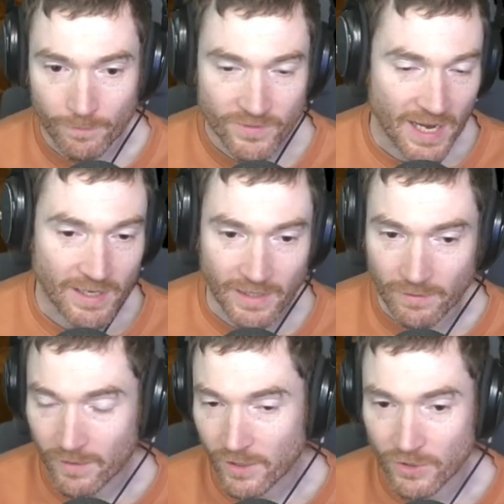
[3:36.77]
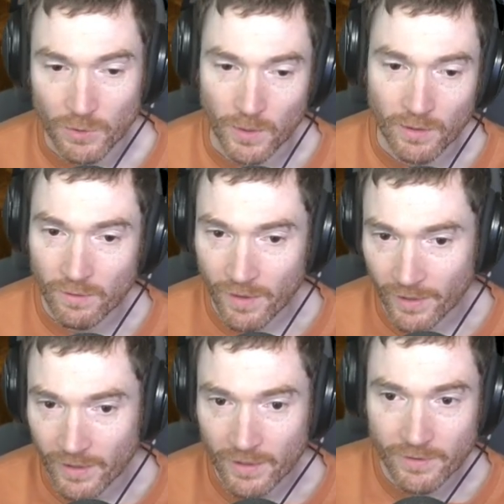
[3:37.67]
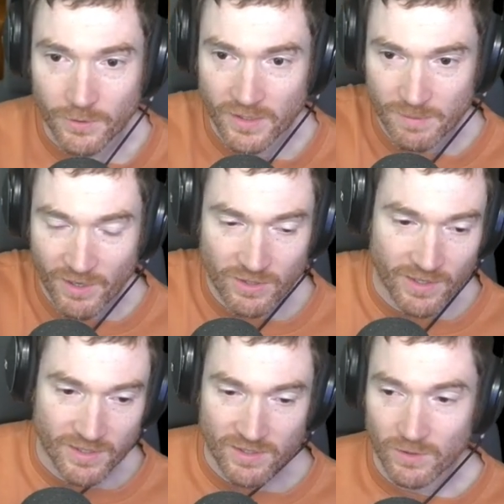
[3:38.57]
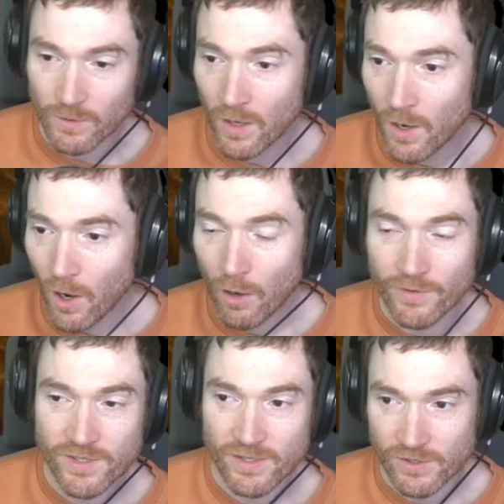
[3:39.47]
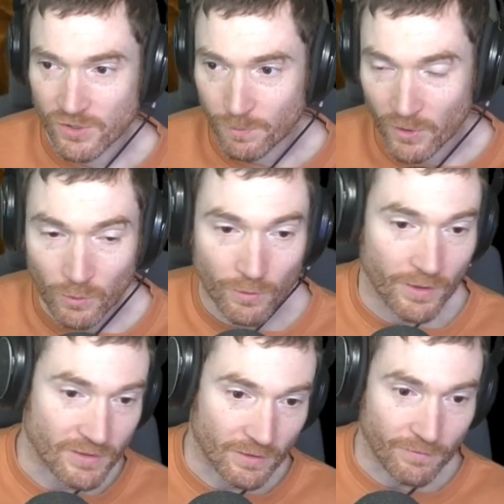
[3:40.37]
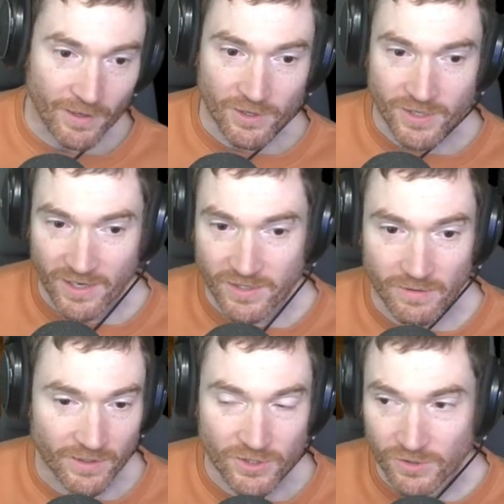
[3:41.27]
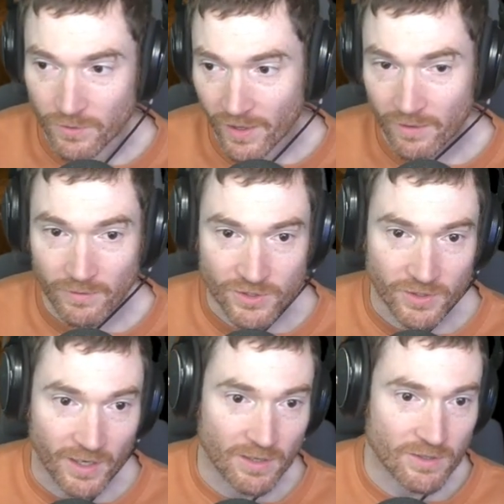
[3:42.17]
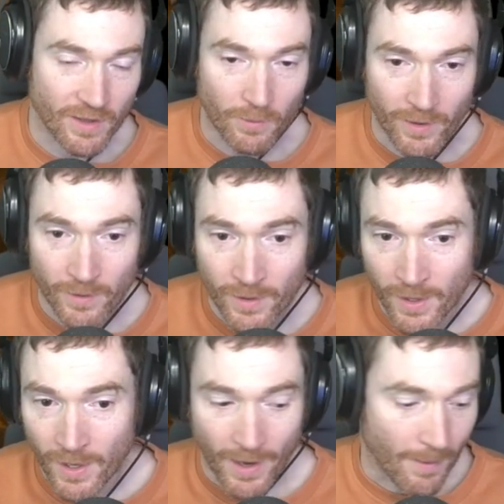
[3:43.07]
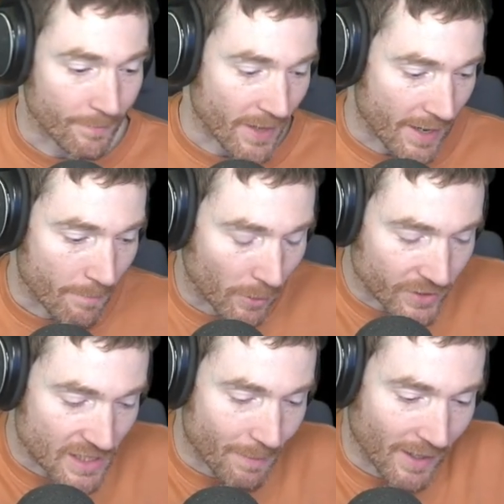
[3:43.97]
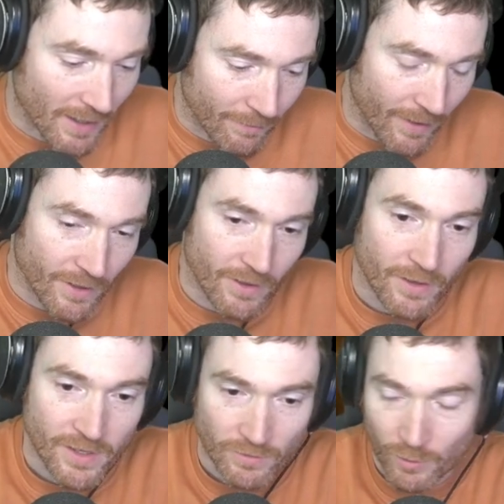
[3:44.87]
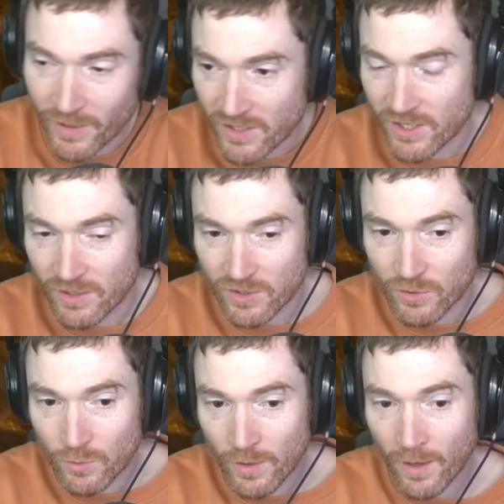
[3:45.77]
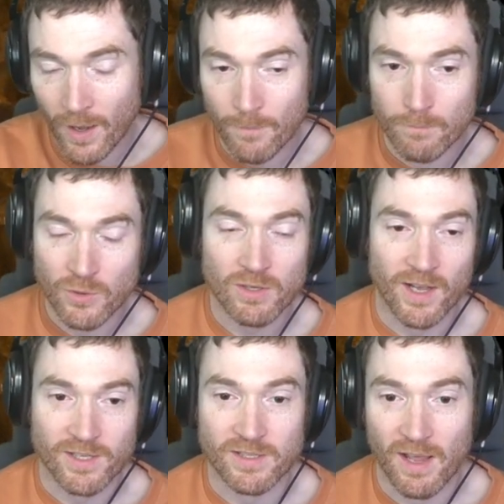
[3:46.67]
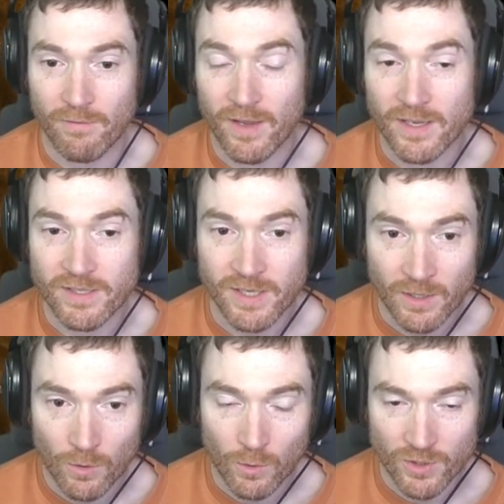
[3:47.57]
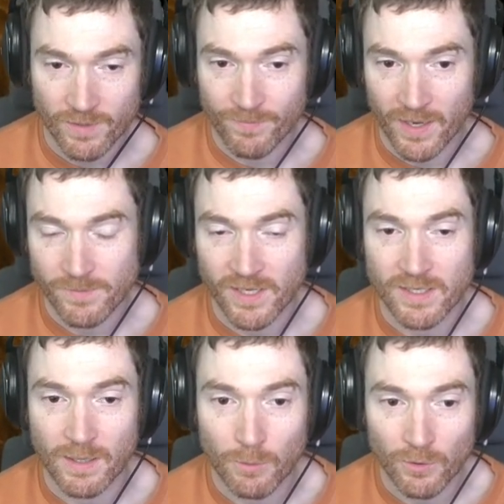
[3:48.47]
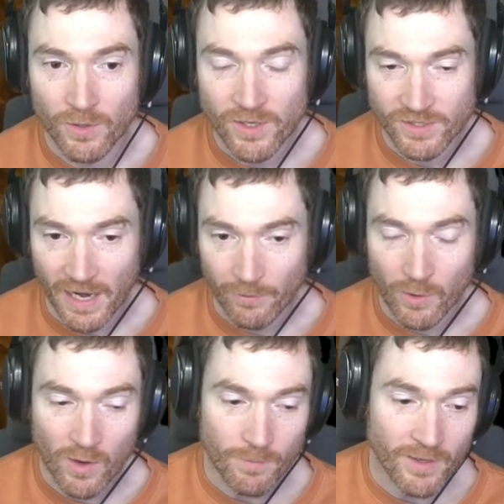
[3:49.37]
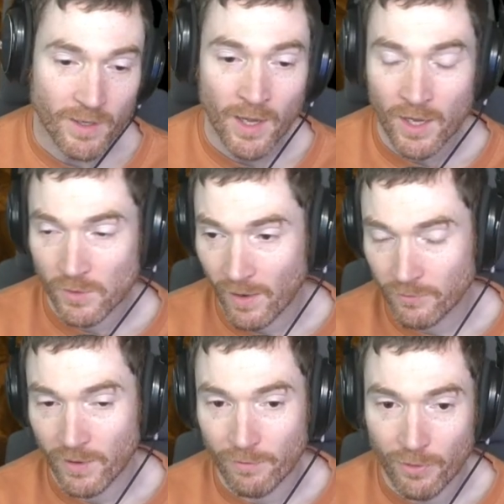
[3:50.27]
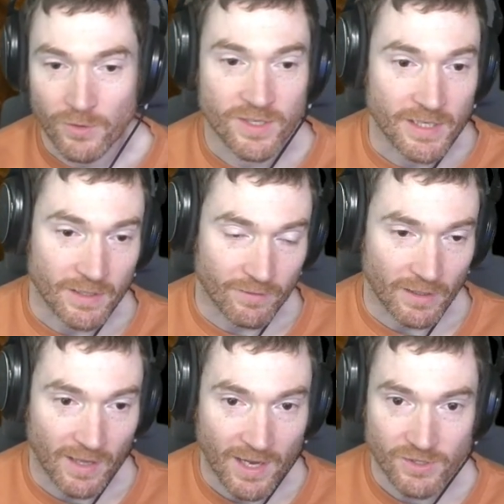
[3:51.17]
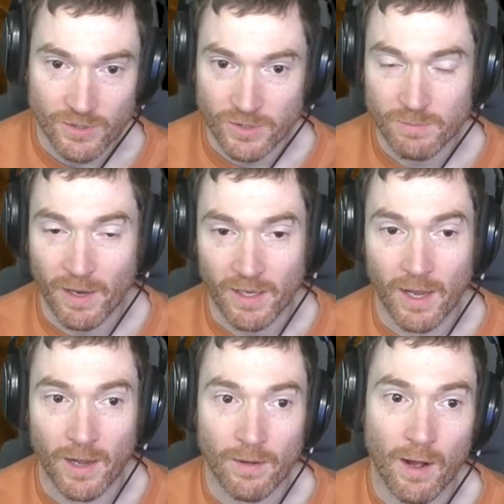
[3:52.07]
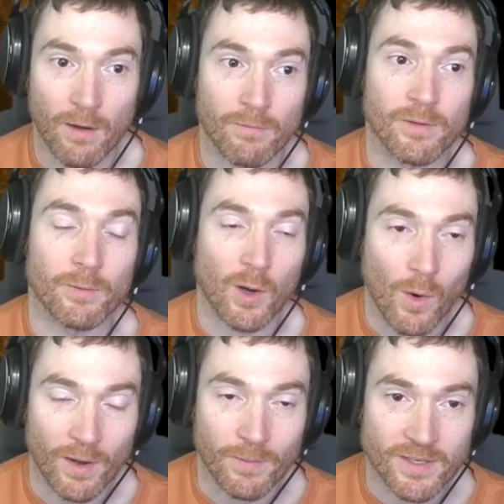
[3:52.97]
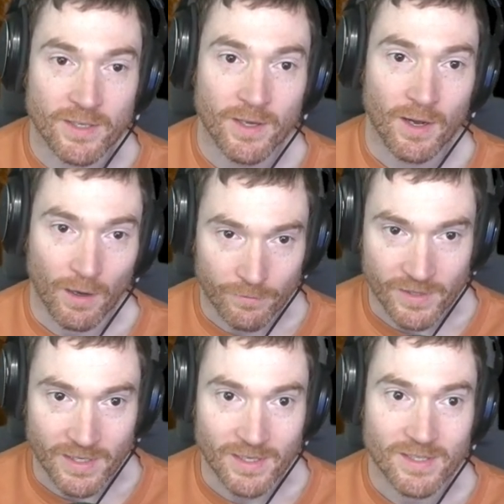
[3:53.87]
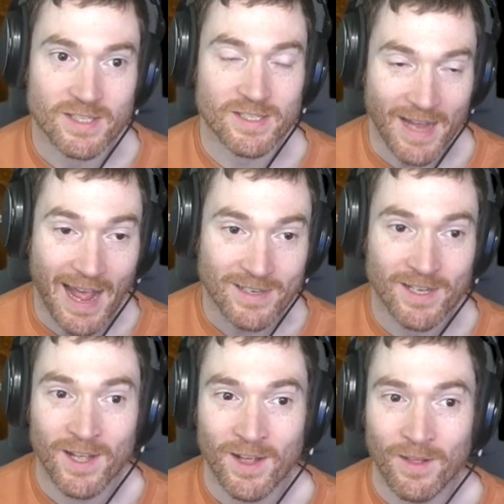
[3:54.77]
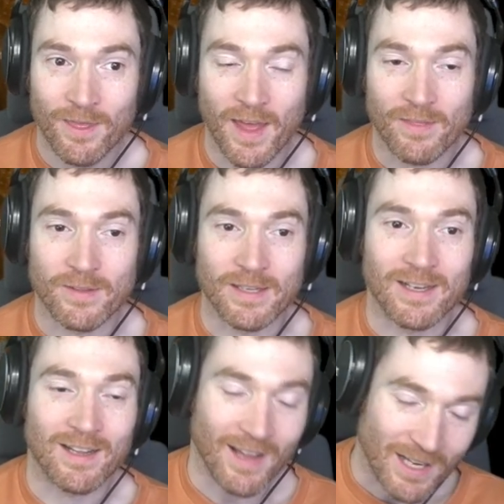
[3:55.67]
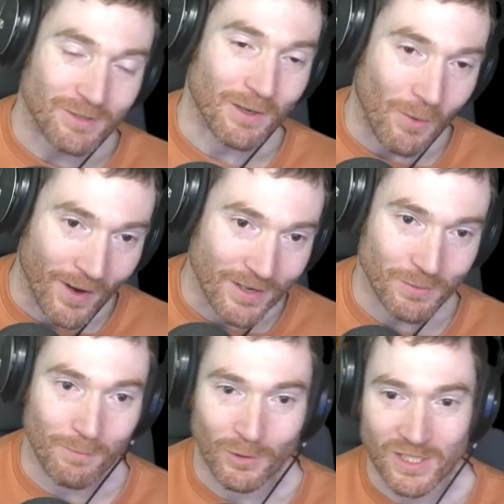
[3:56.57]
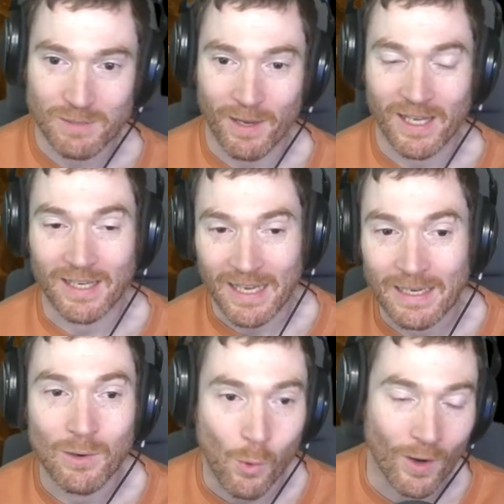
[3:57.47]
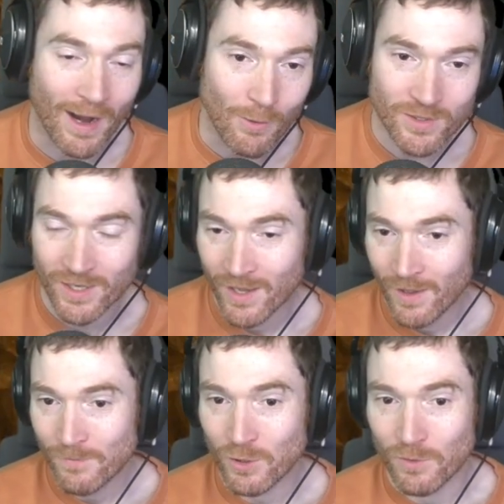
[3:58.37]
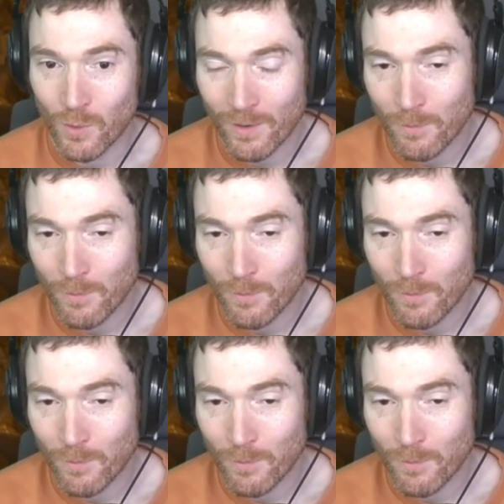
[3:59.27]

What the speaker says: tanking that you're doing that you can specialize into. All these things are super cool as the fighter chassis that lets you do that, lets you get into that way. Multi-specking in fighter is a little bit easier too. Most classes have a single or sometimes a double stat requirement. You have to have 13 of the class your of the requirement of the stat that the class requires when multi-specking in or out. So if you want to